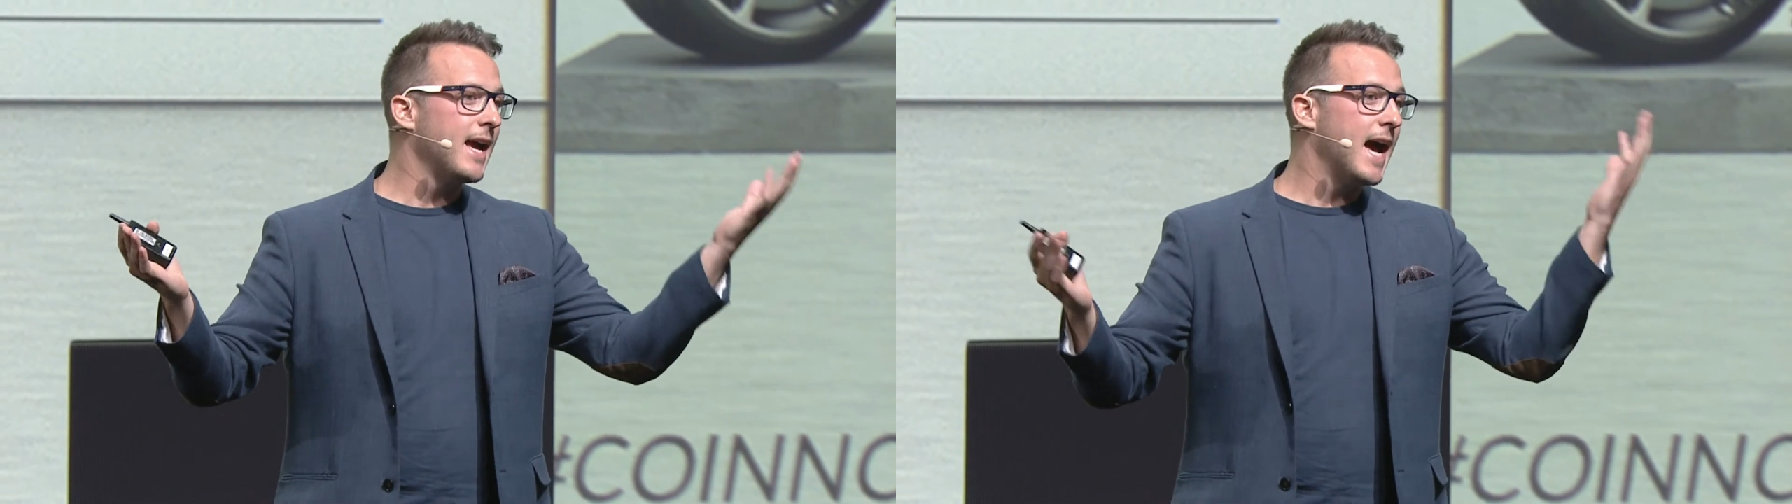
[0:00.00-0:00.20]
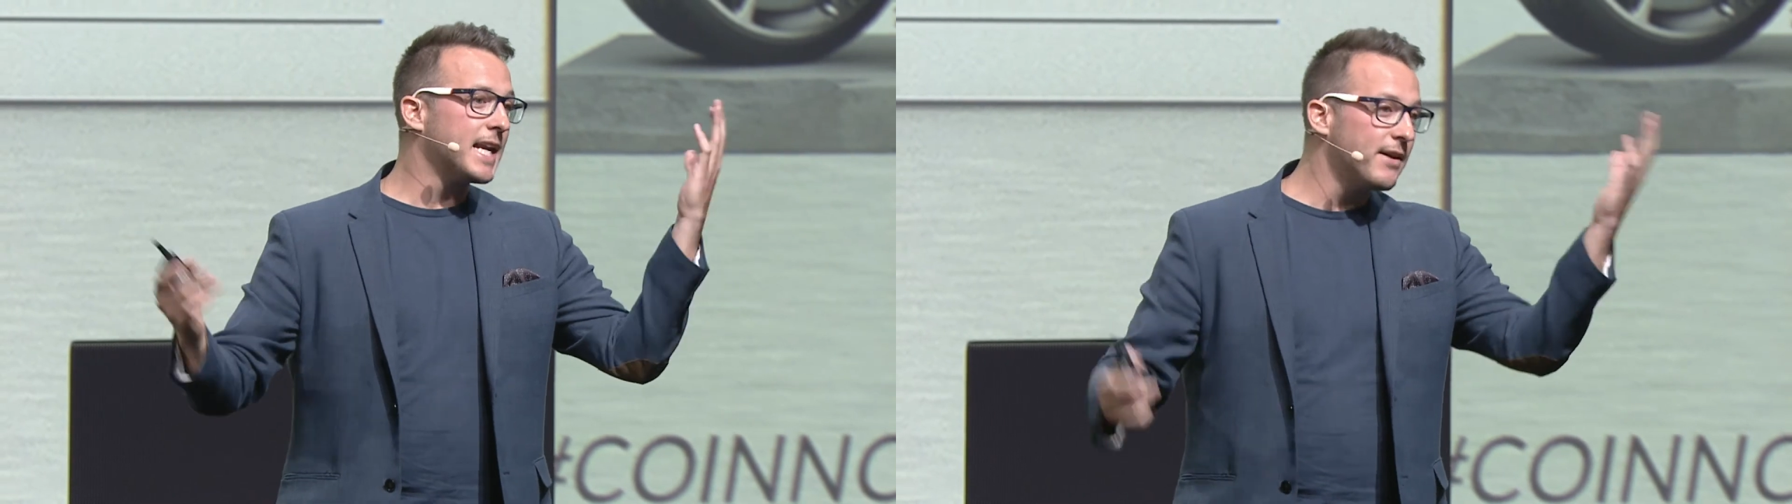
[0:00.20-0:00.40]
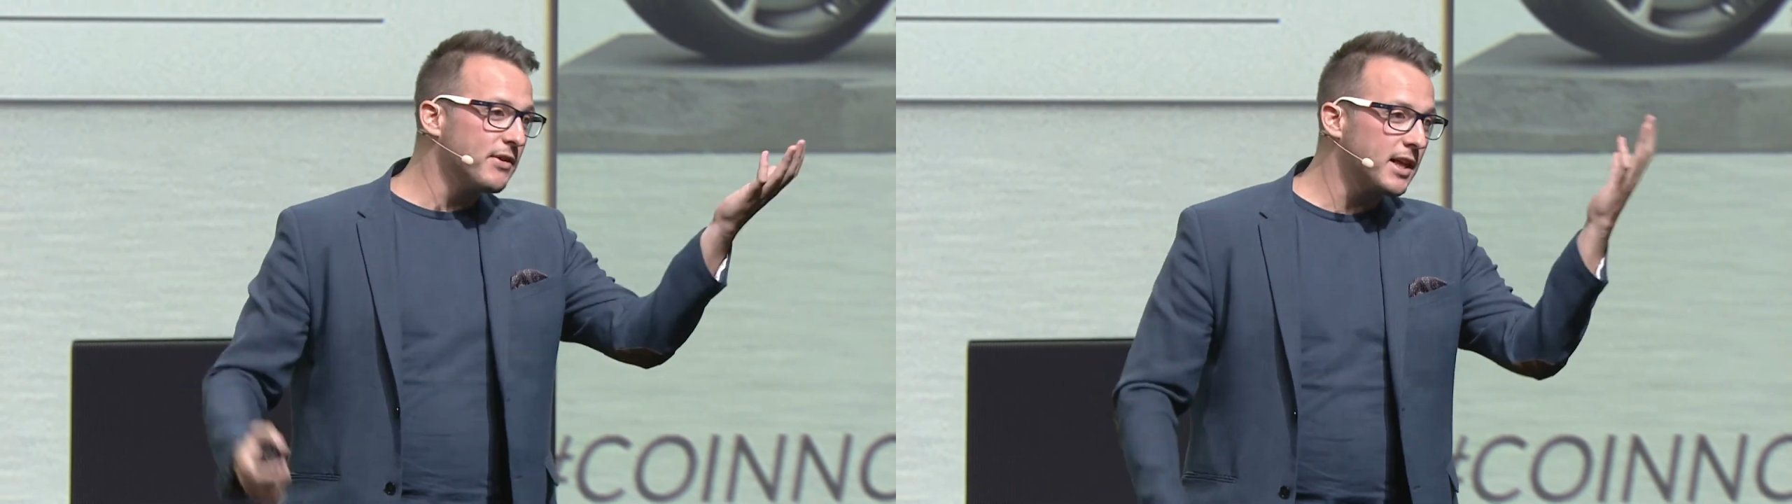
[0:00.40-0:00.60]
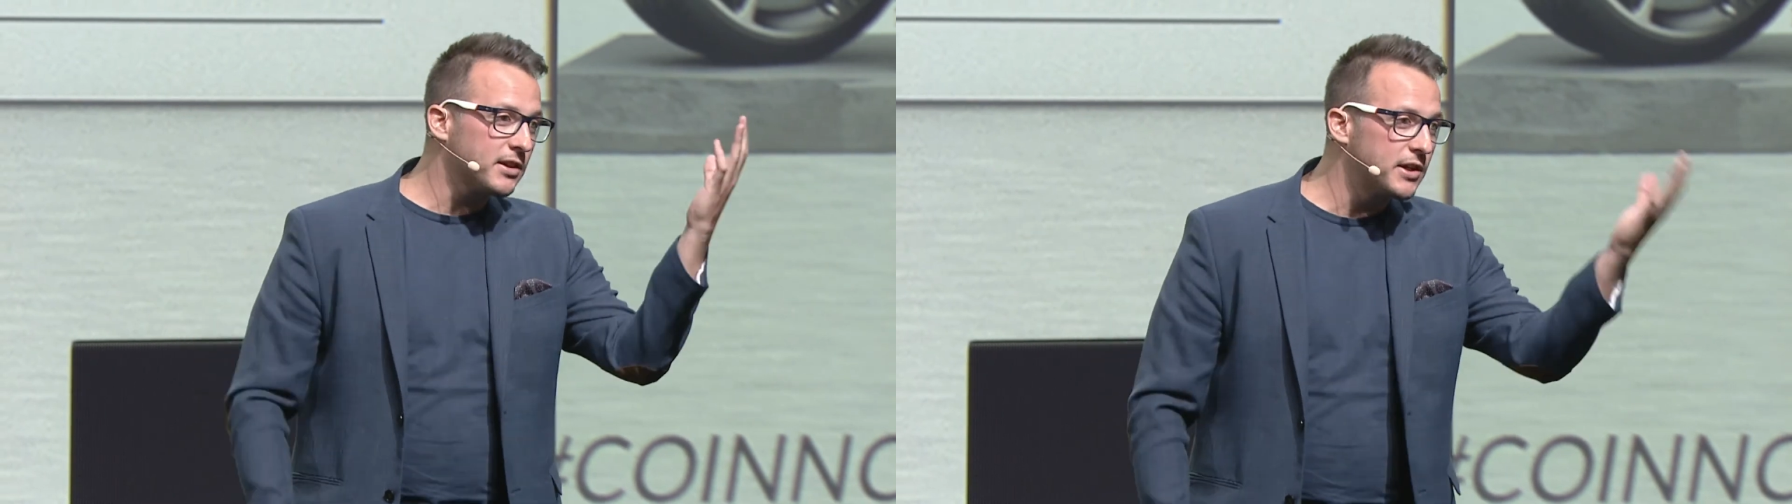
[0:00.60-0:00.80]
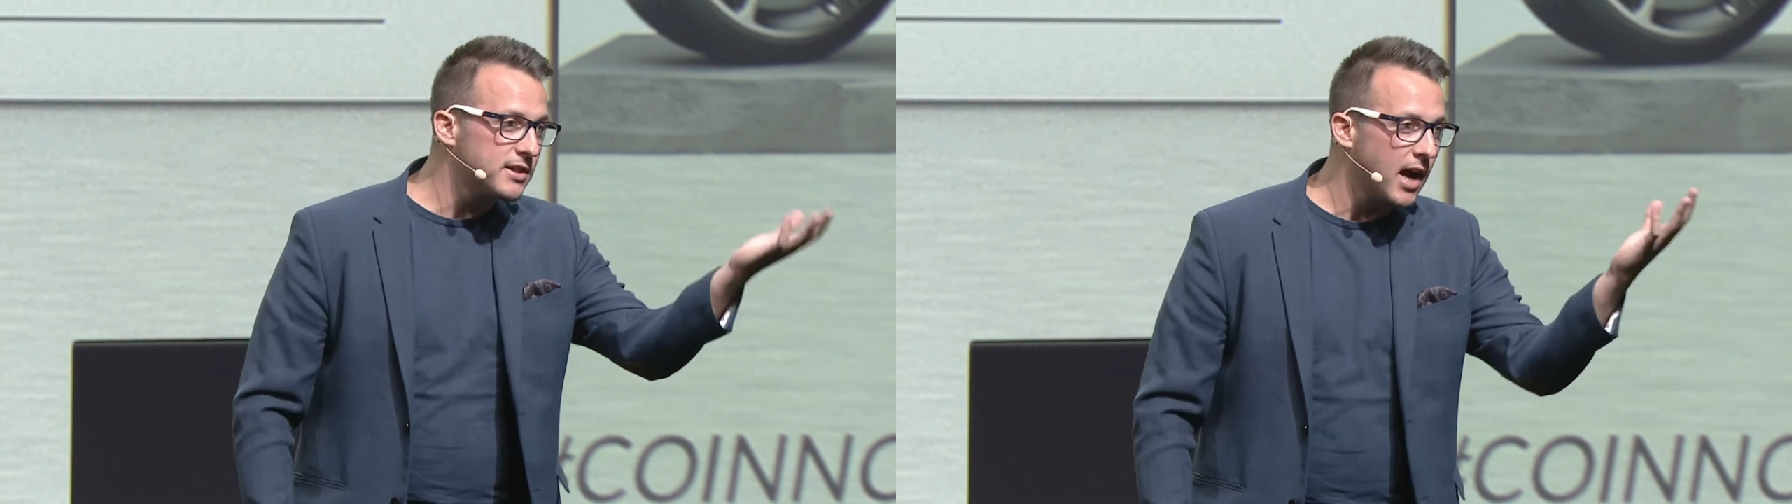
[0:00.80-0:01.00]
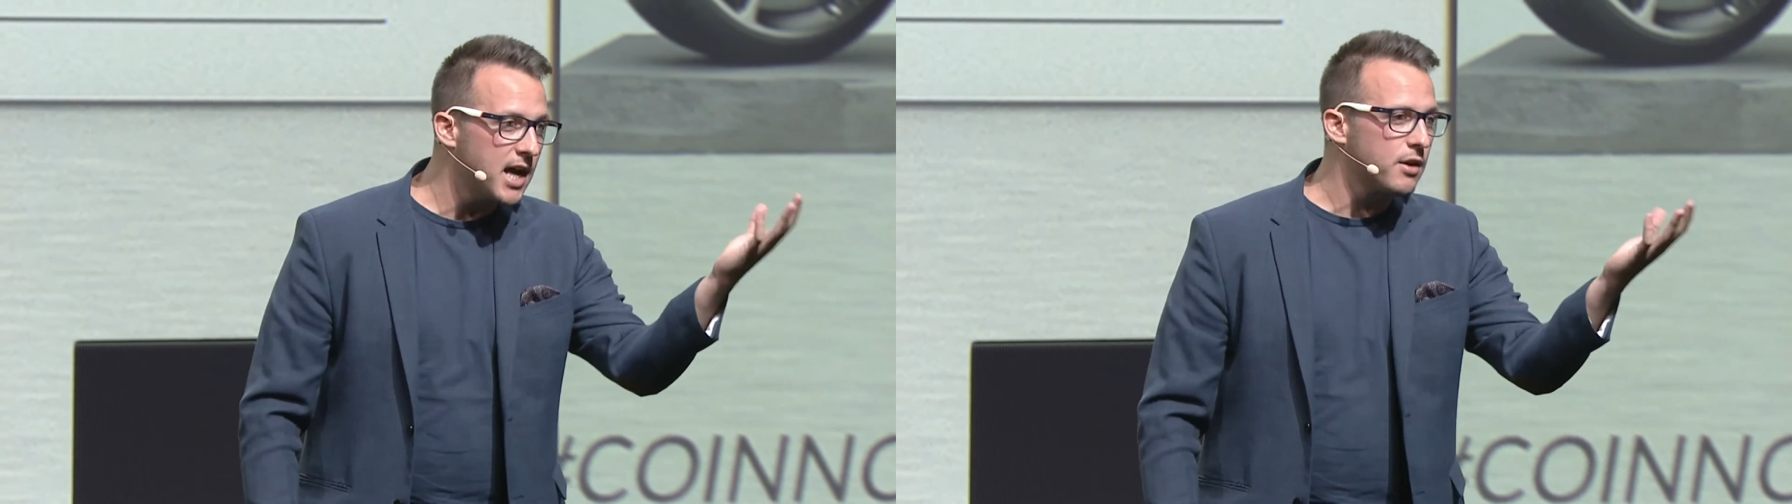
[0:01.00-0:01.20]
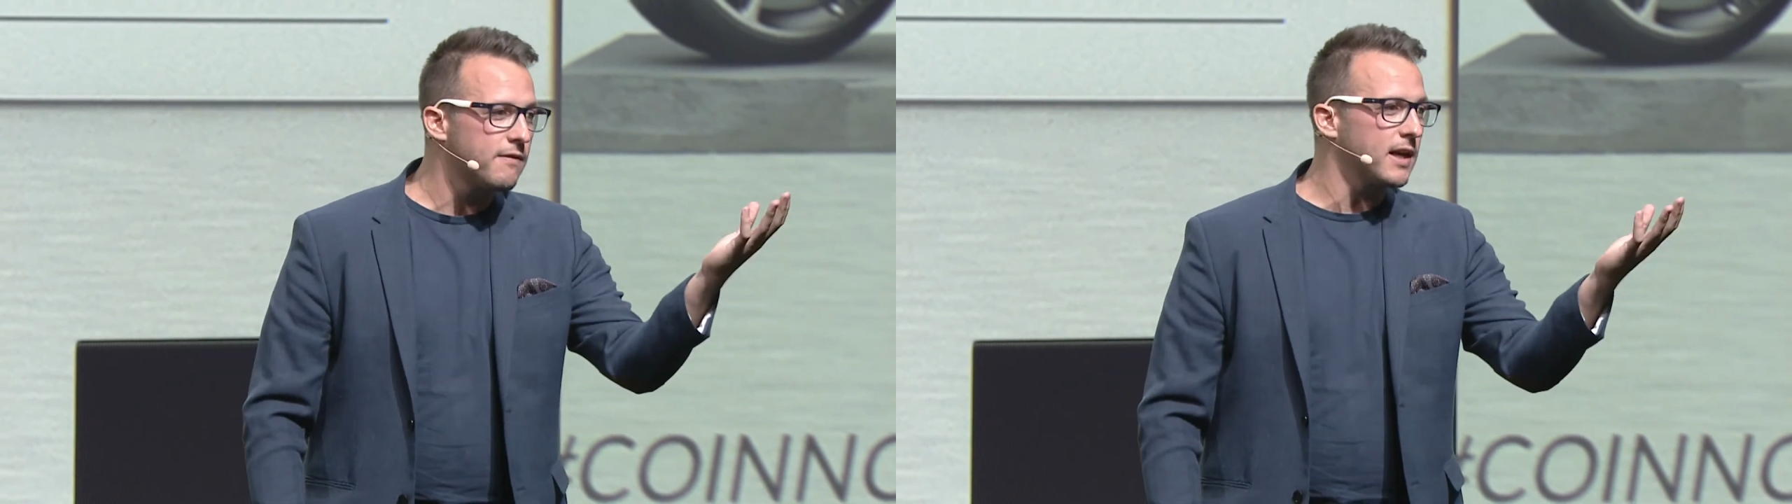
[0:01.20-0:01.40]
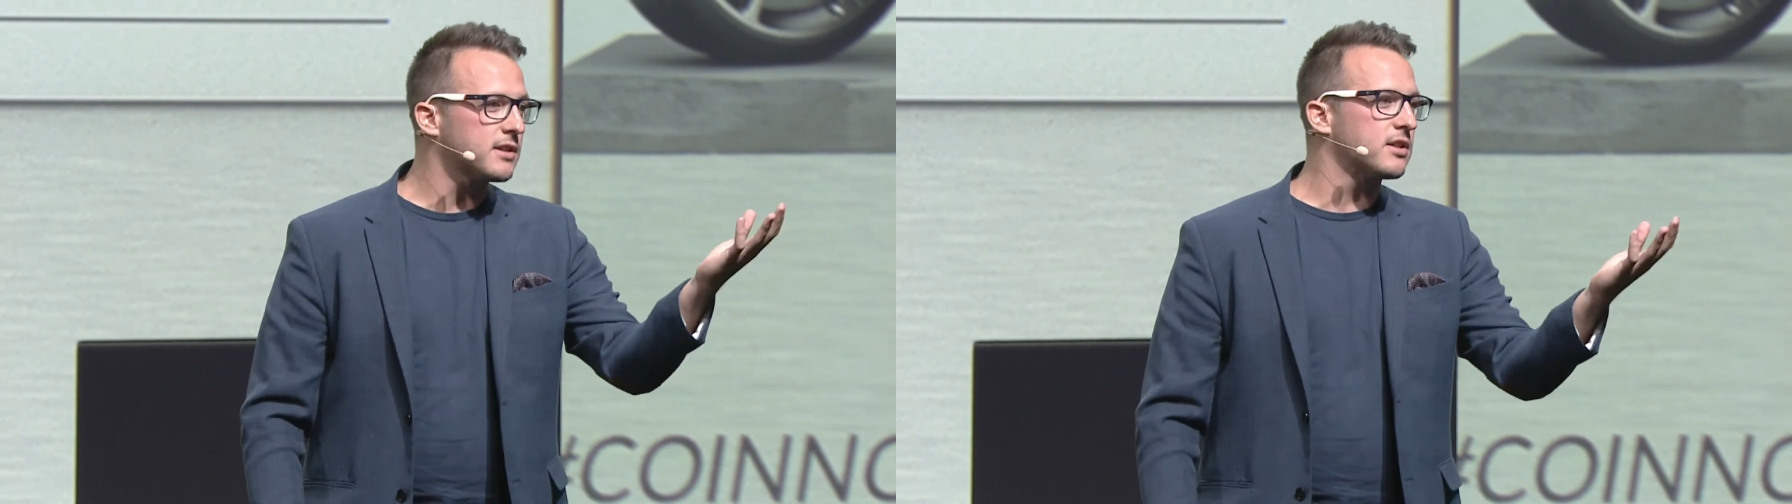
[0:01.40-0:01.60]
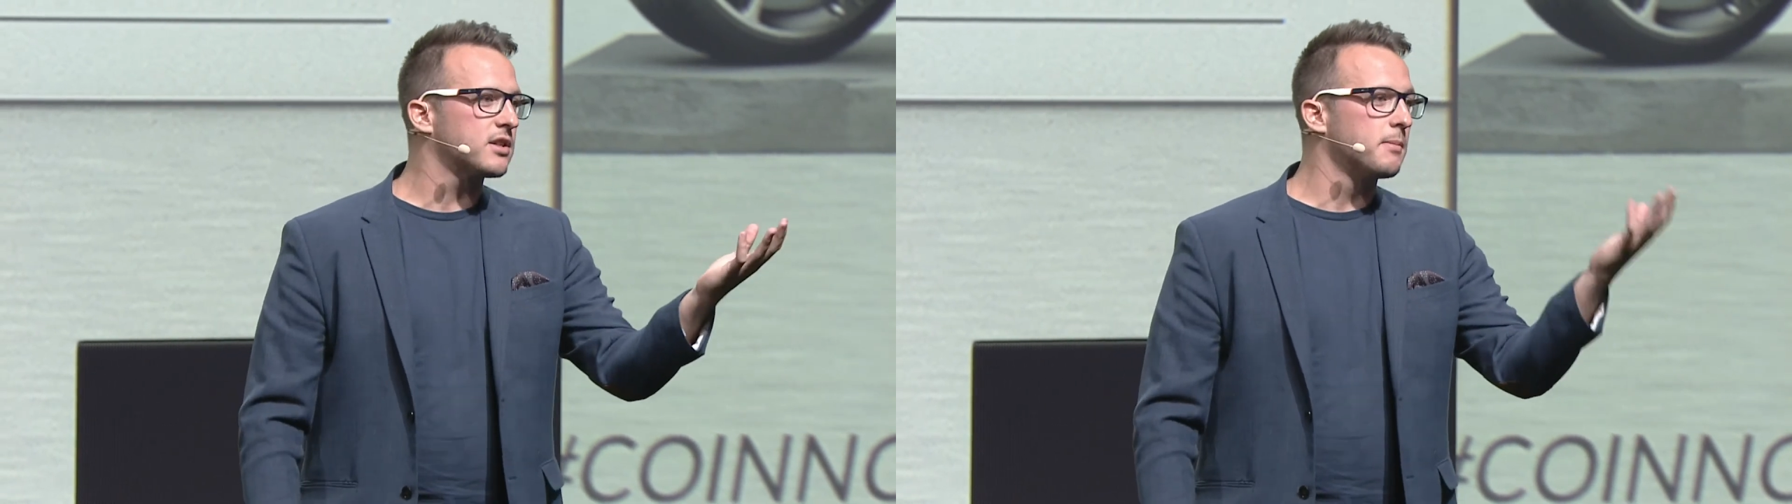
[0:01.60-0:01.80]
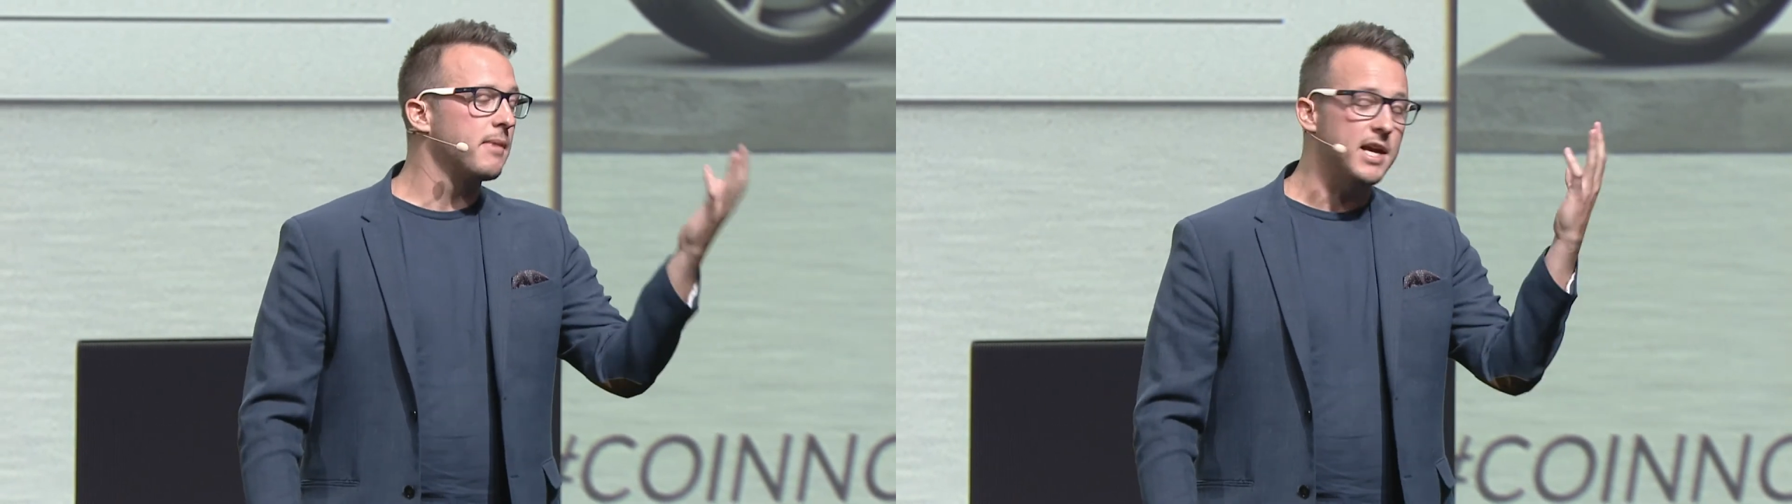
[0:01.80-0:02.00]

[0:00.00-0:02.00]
And given that the designer of that system